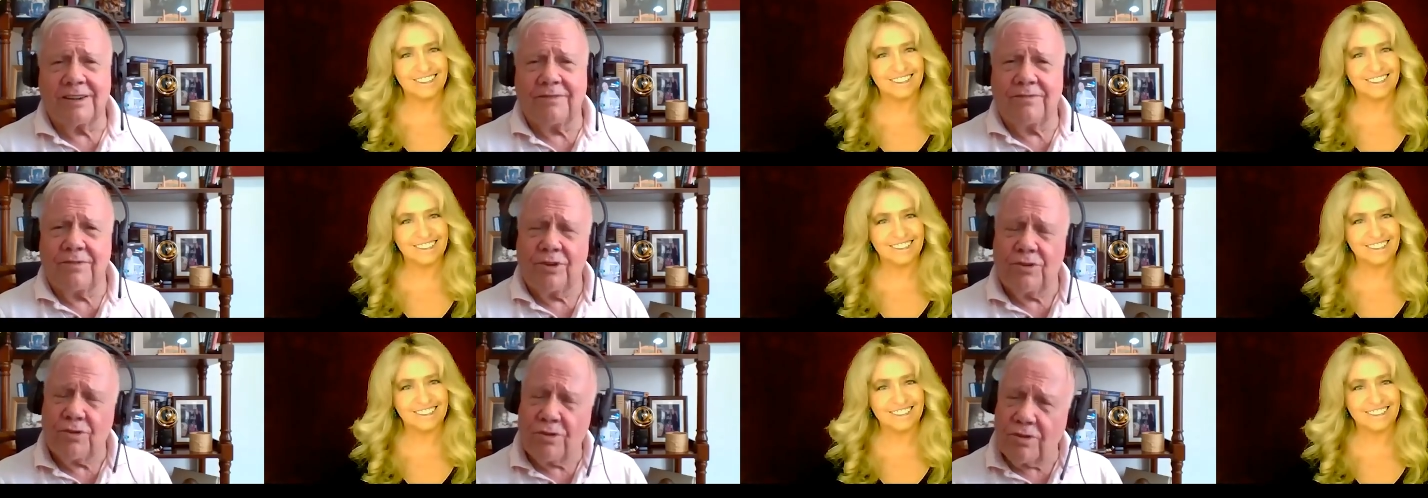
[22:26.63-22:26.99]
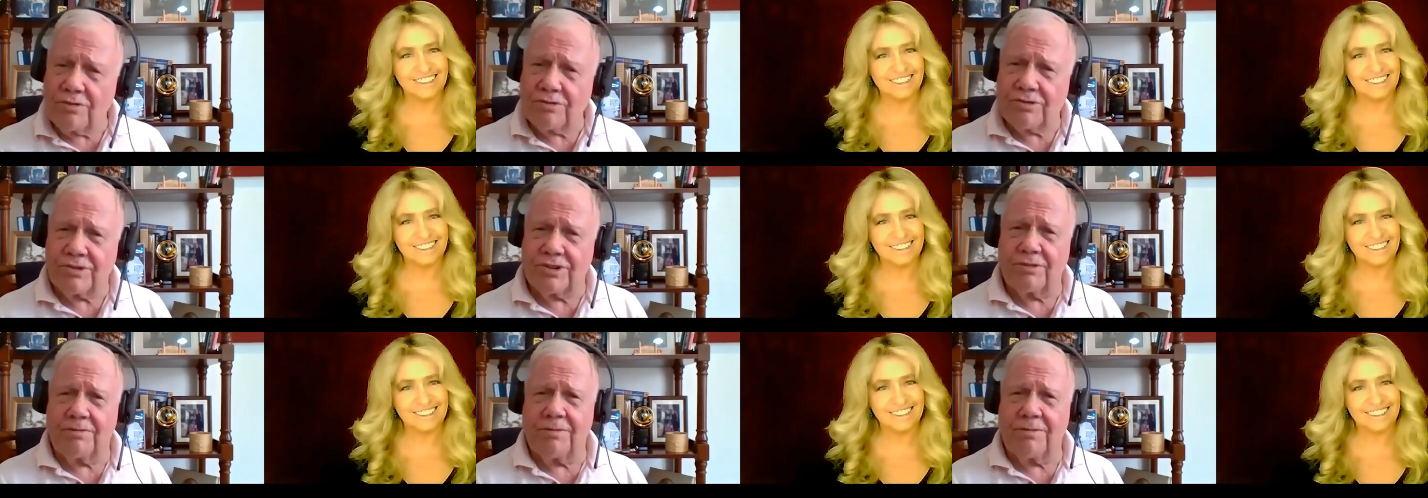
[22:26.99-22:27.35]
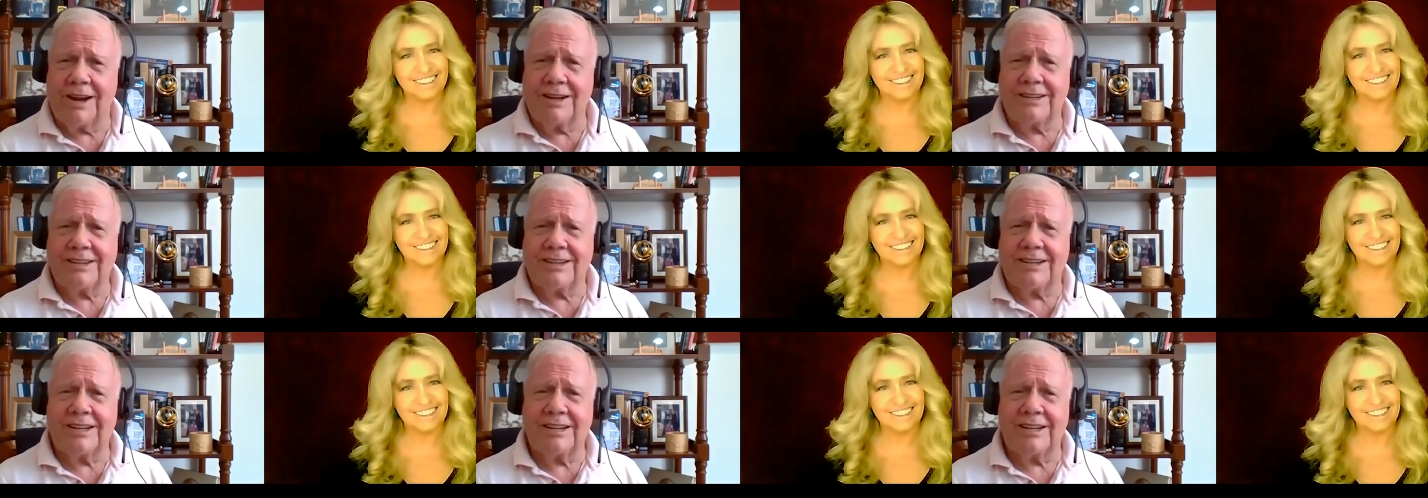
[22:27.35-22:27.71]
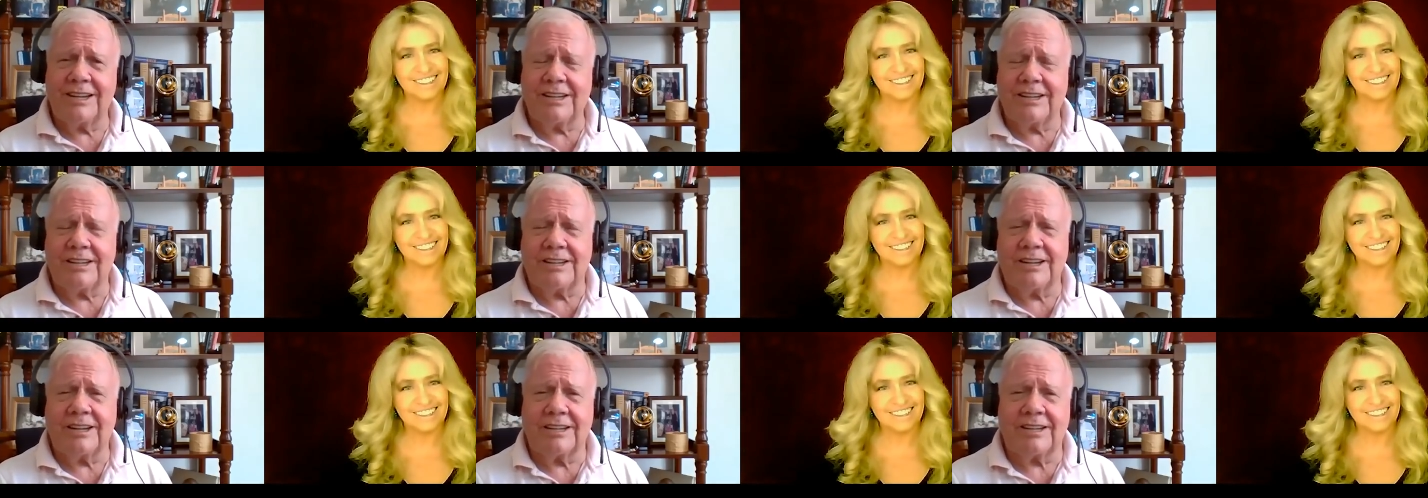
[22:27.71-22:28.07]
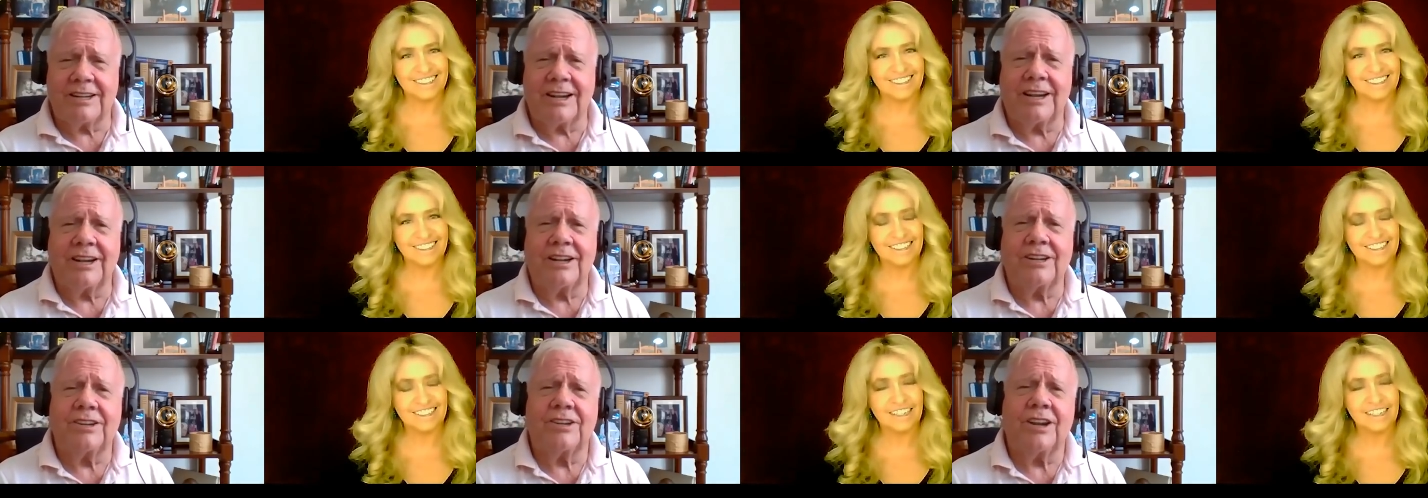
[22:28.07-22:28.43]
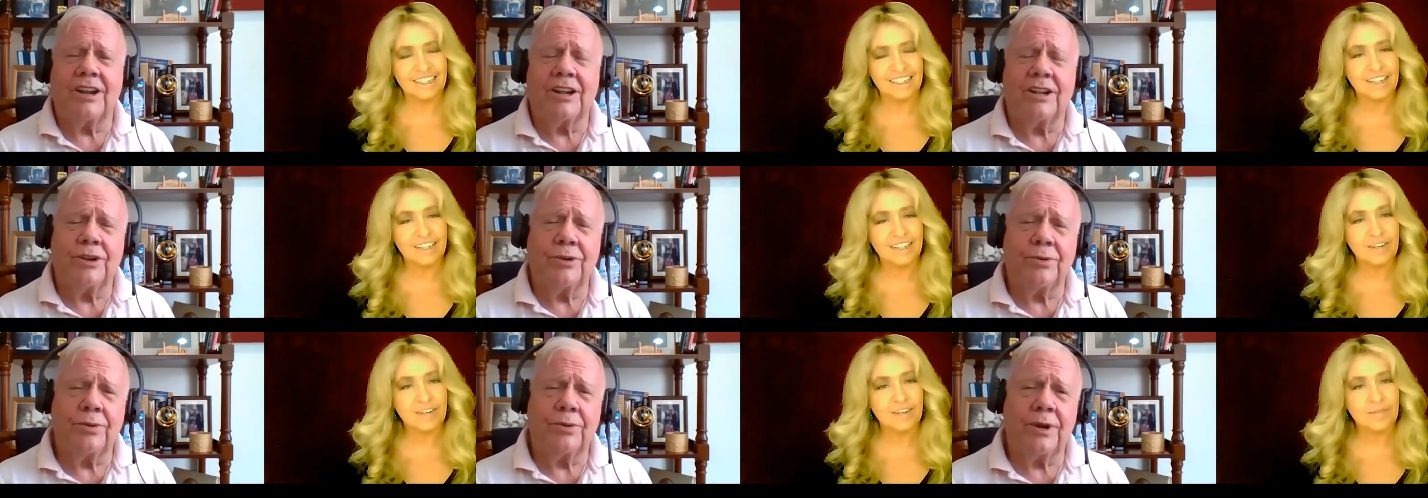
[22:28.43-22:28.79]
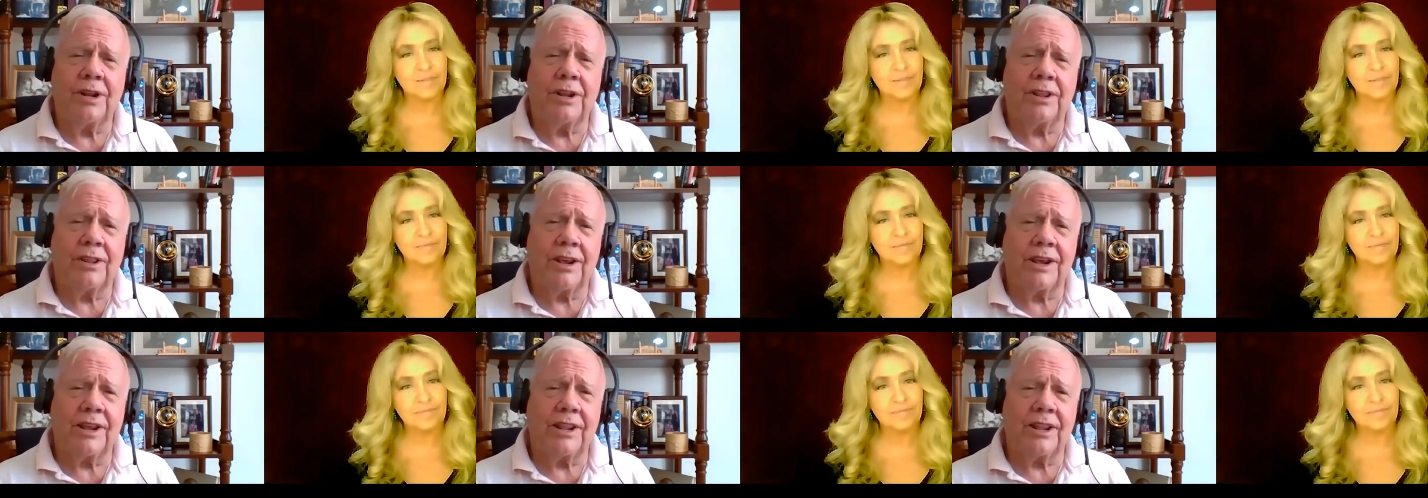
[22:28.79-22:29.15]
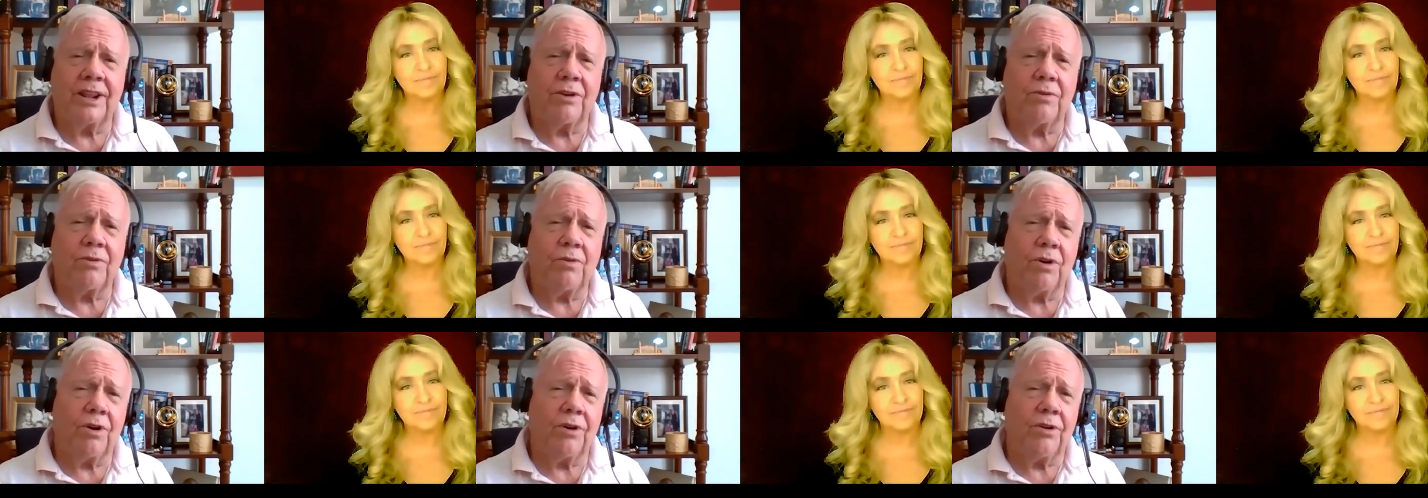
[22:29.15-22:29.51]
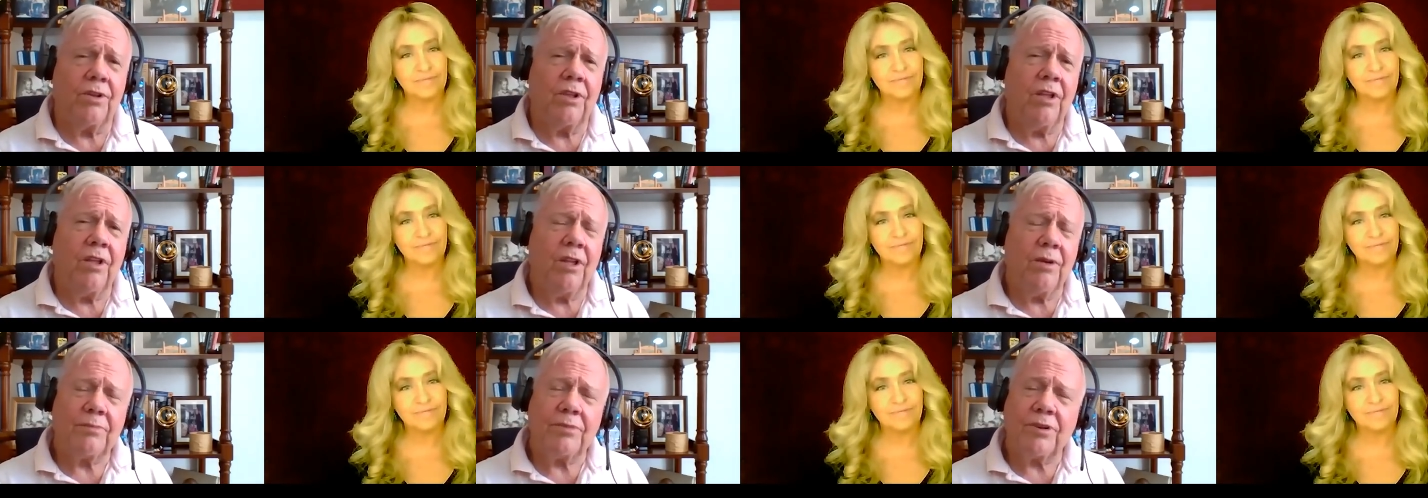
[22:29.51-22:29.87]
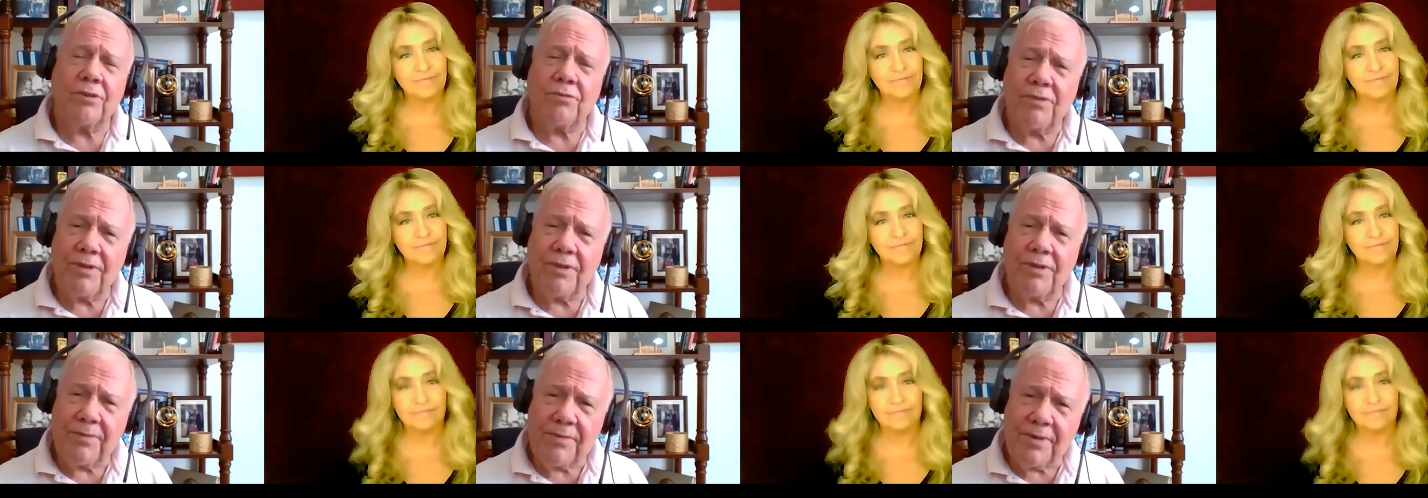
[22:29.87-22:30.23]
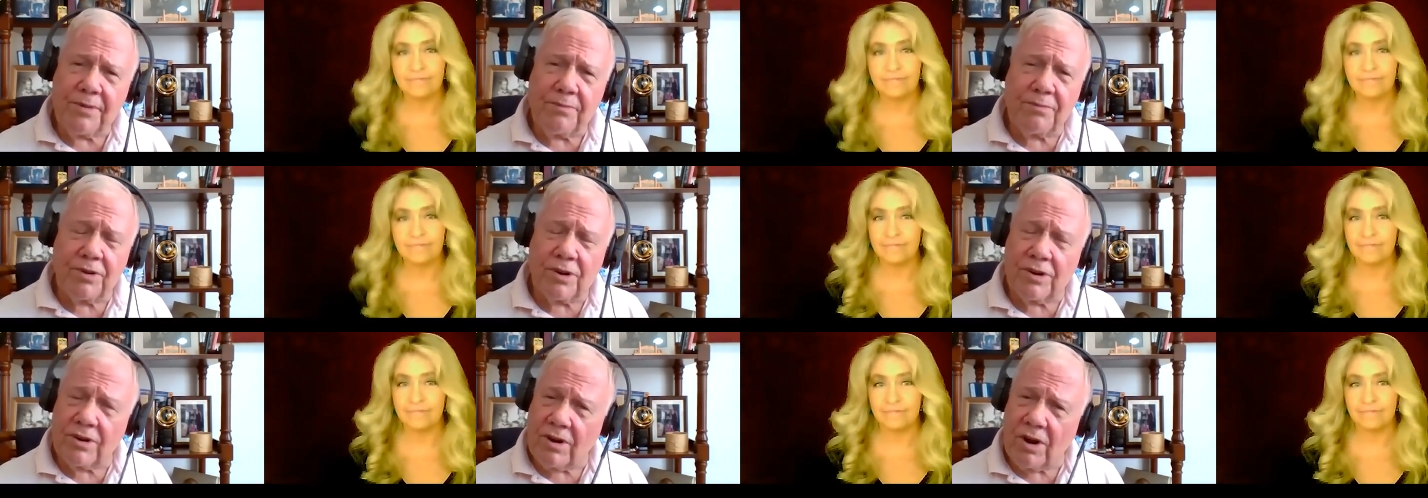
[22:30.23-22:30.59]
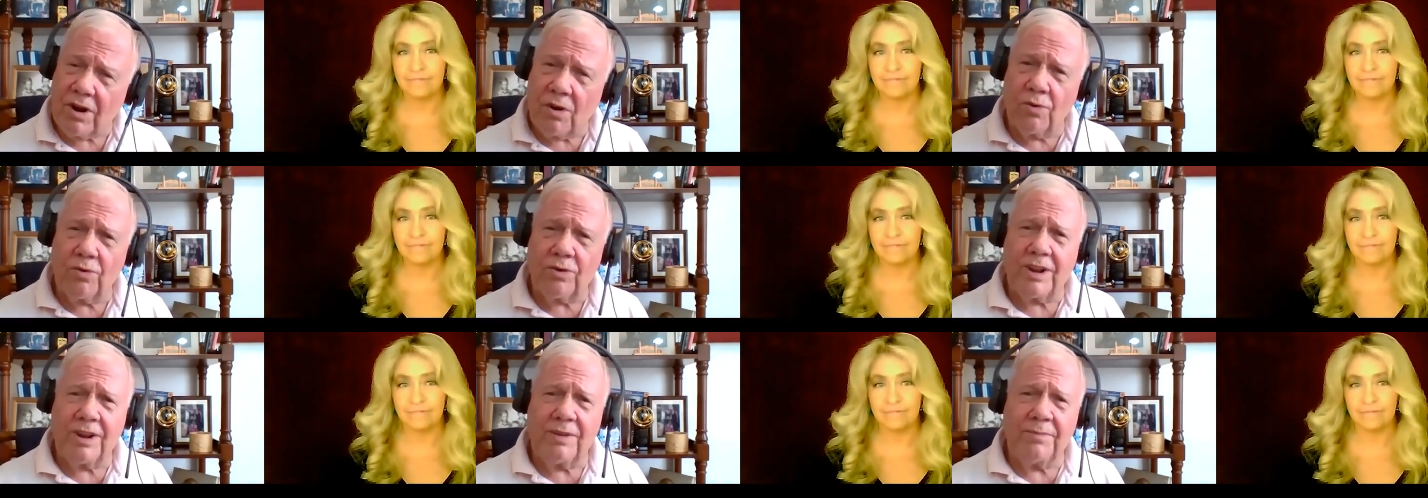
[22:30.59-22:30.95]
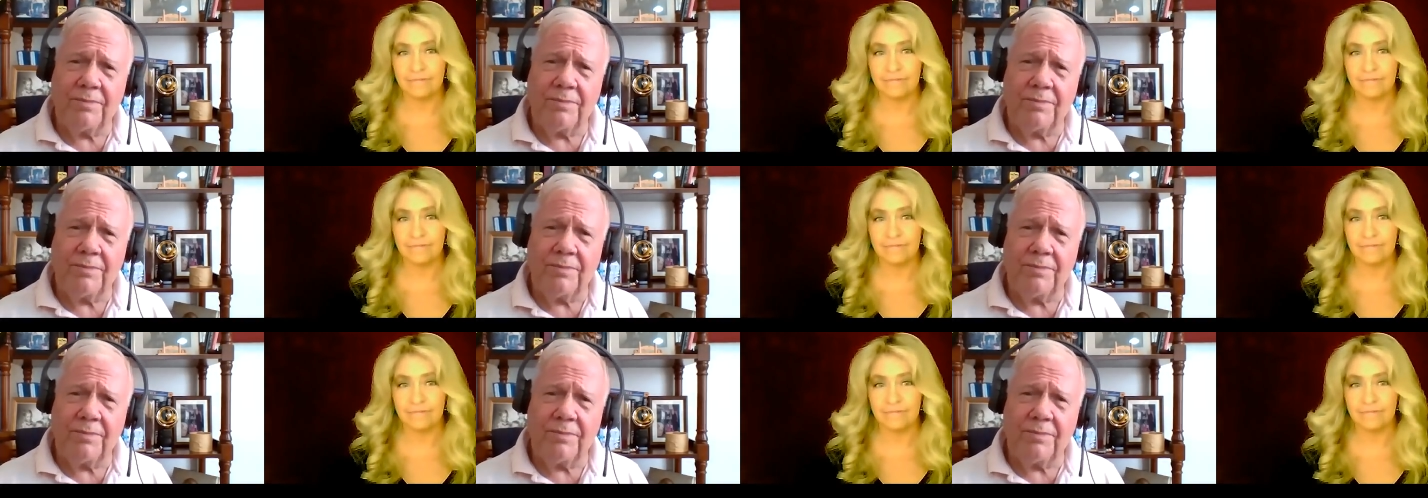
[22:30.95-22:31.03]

Speaker 1: If you use the right statistics, they can tell you anything they want. But remember, gold had